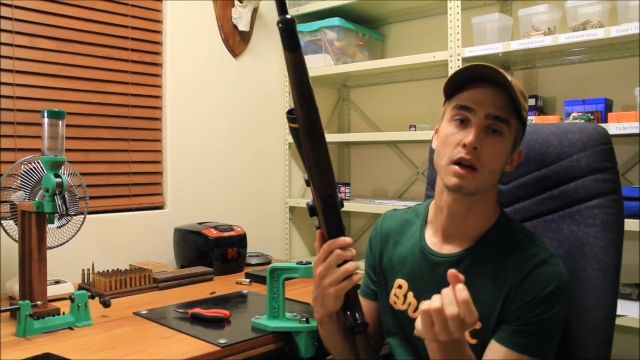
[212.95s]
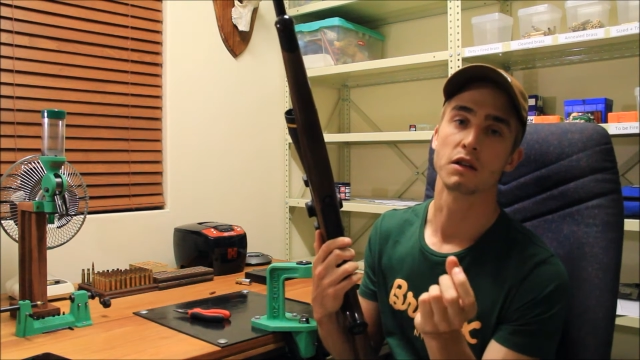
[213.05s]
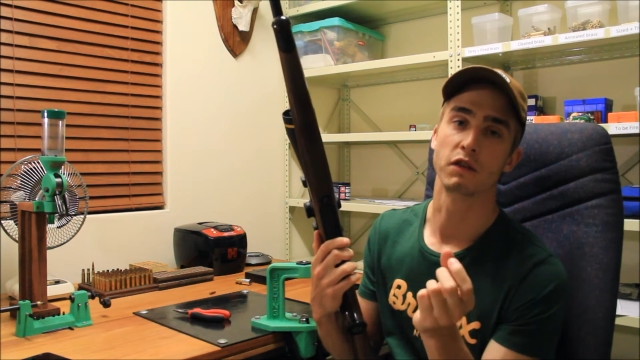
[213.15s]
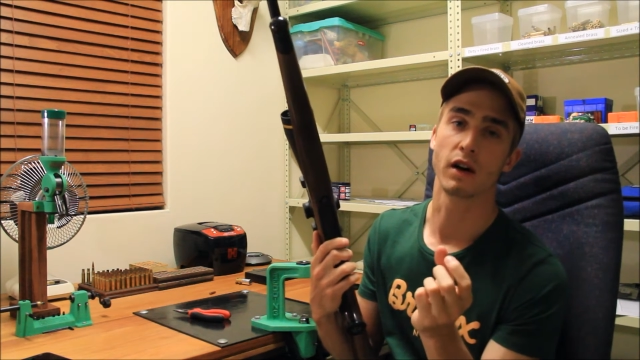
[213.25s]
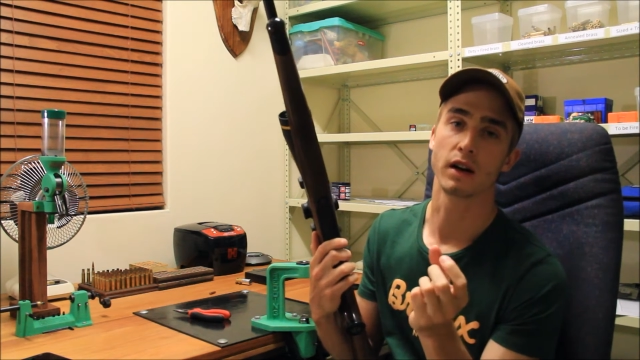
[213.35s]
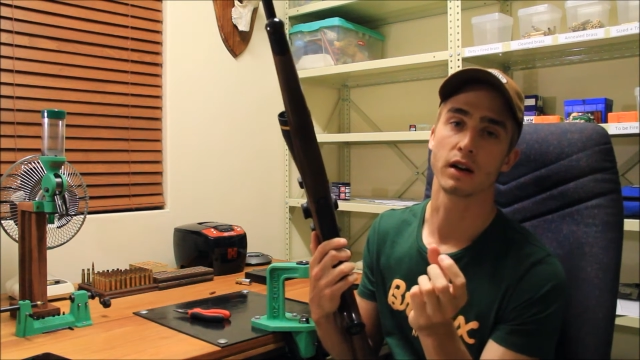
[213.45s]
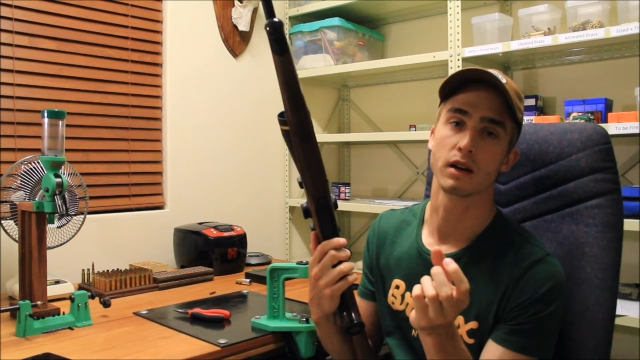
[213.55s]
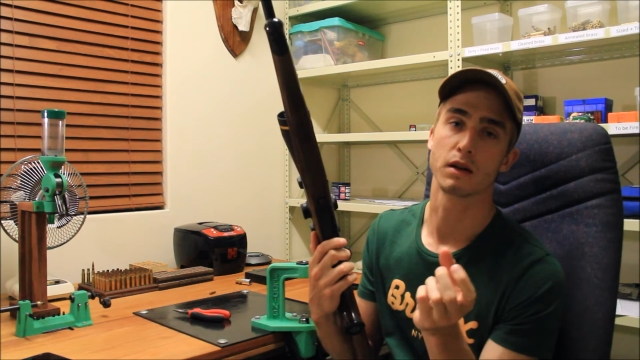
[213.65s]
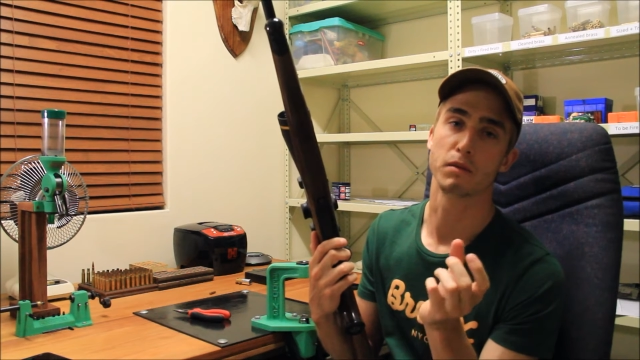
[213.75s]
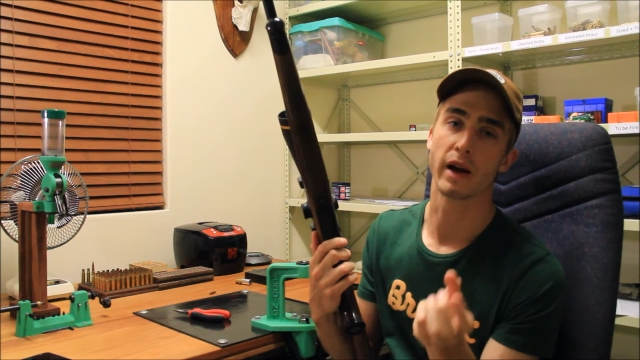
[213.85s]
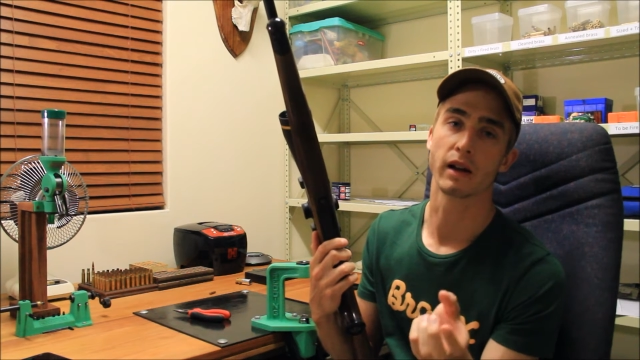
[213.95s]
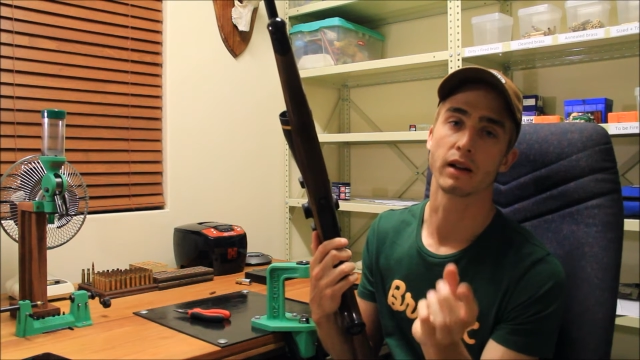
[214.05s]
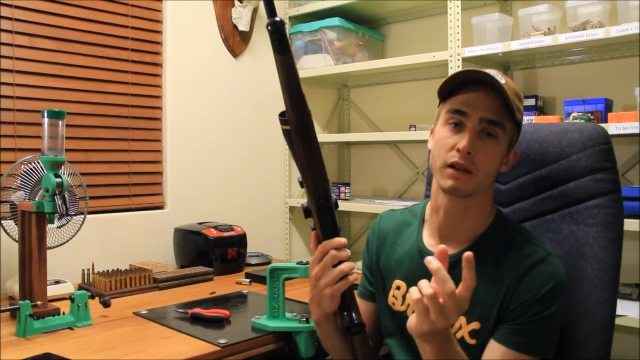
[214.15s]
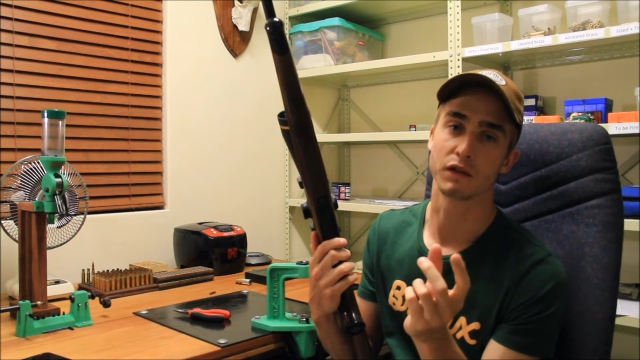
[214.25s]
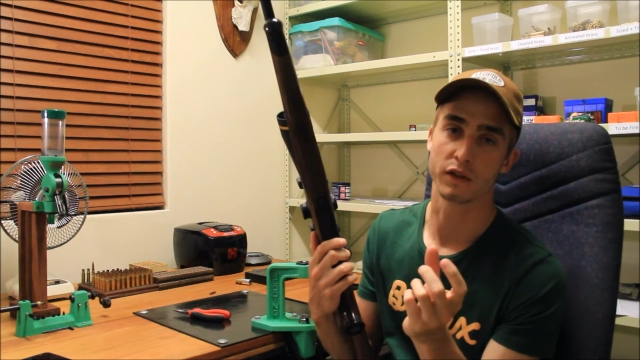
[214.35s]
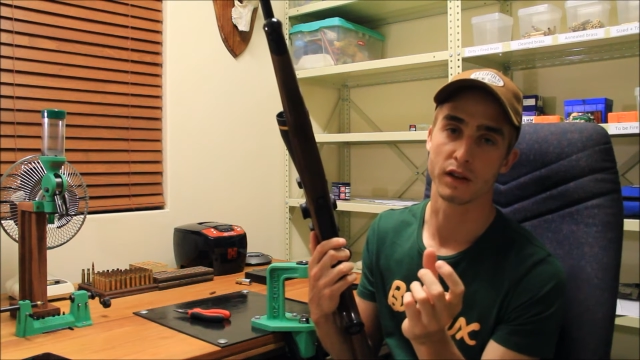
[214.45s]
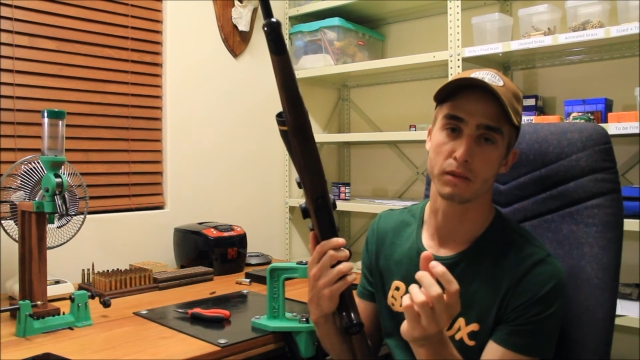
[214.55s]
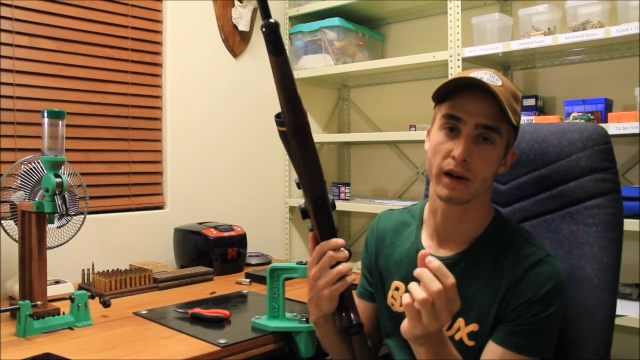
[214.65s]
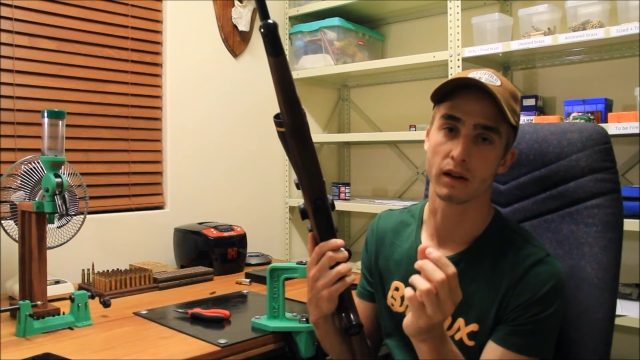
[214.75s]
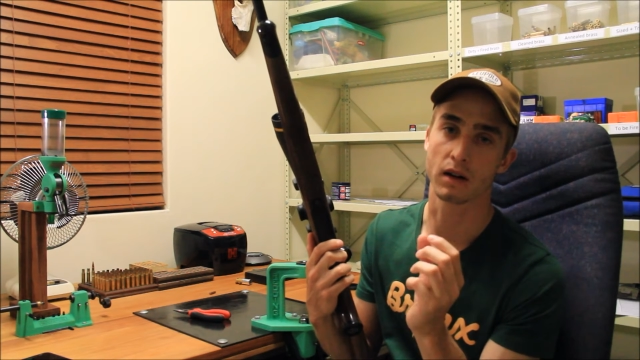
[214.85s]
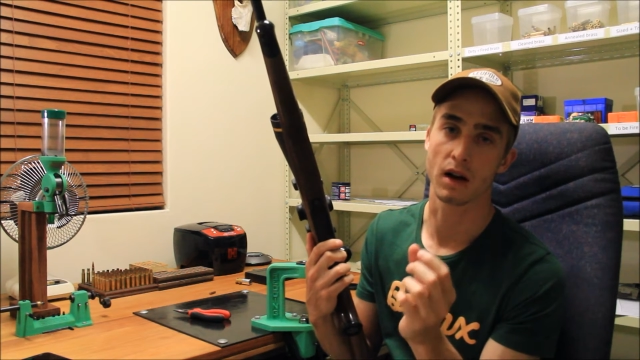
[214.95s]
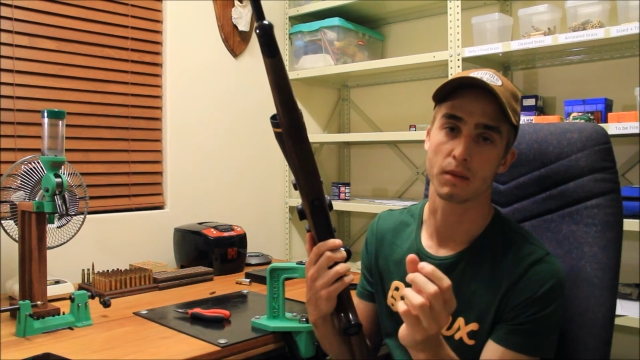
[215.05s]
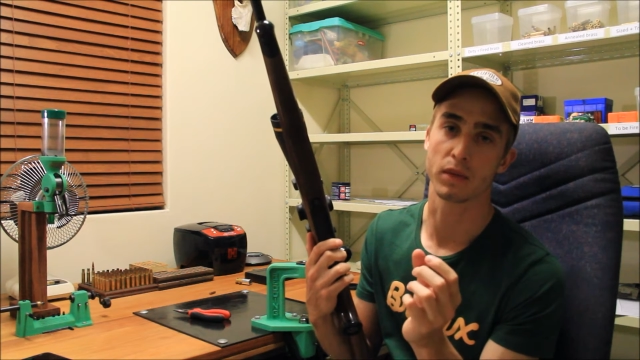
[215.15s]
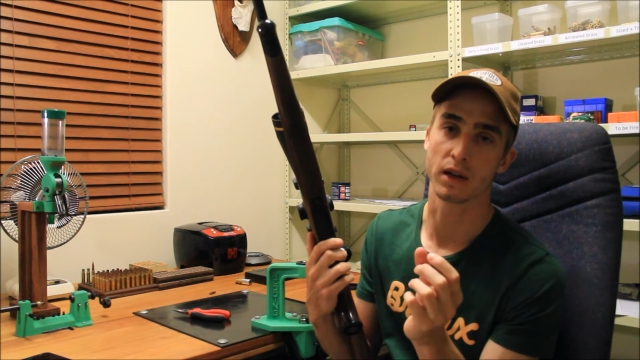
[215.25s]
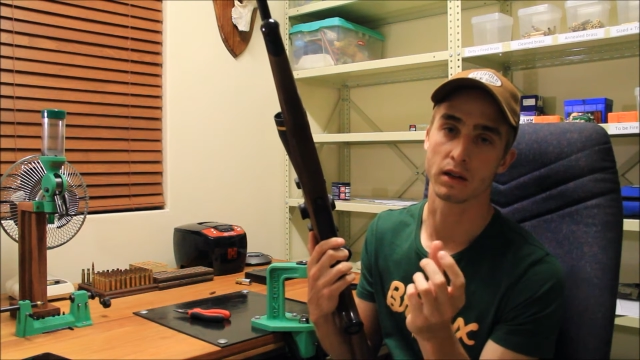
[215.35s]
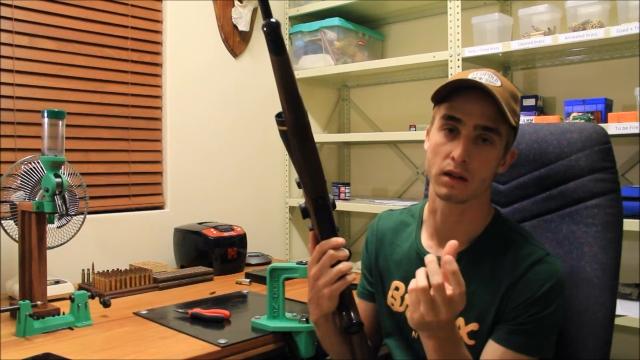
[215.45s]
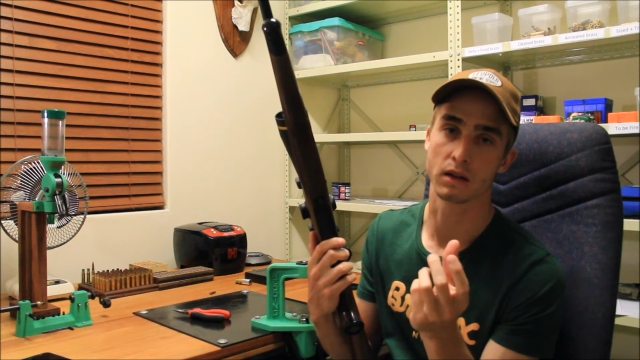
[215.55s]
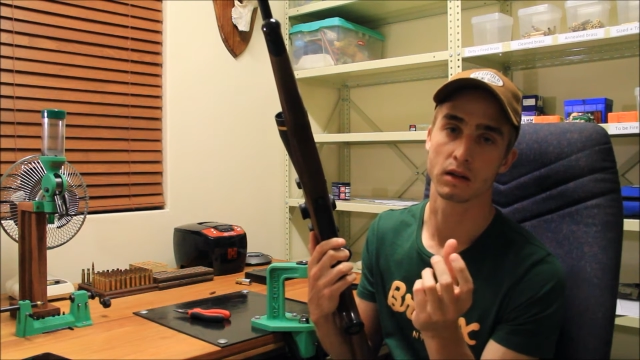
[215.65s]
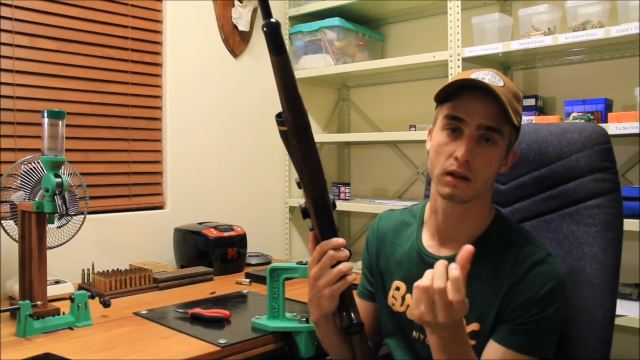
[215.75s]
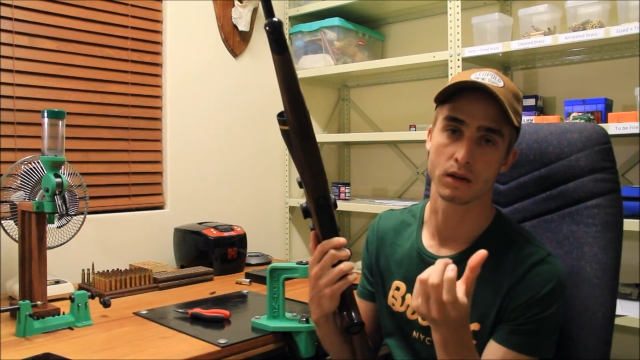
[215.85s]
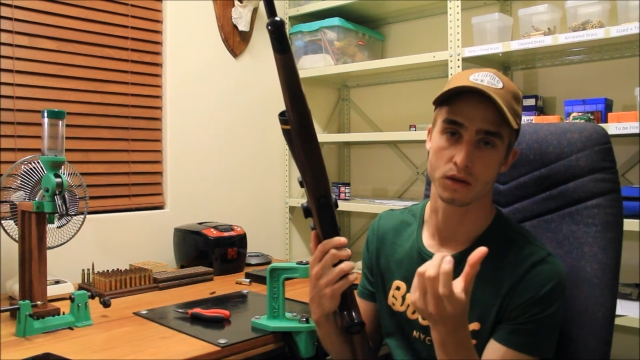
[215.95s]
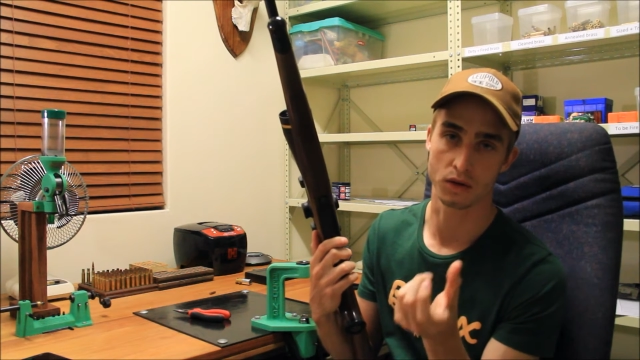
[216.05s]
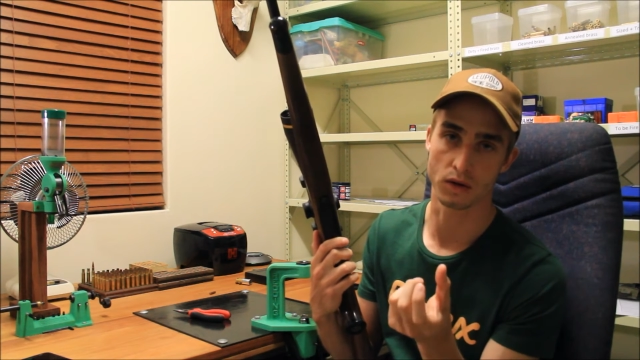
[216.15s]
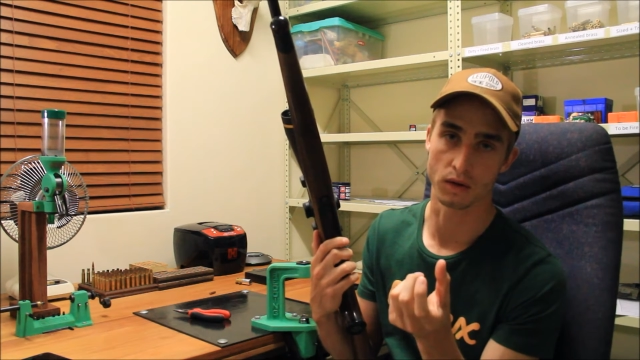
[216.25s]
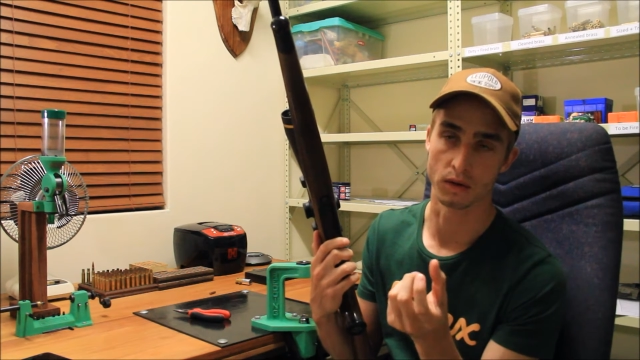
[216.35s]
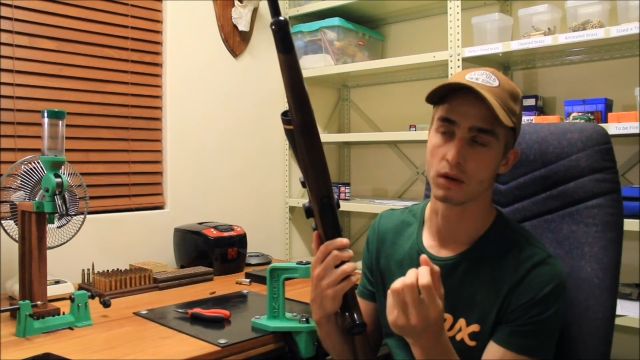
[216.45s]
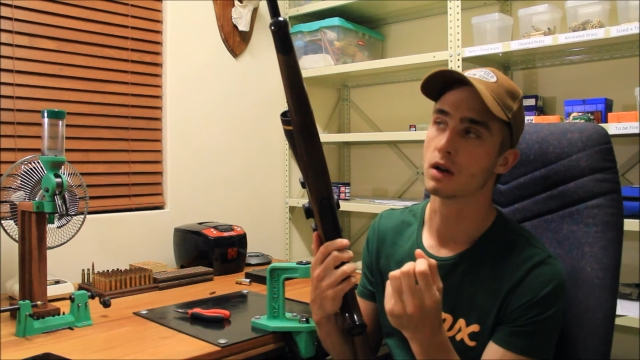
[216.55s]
via a male and female coupling screw,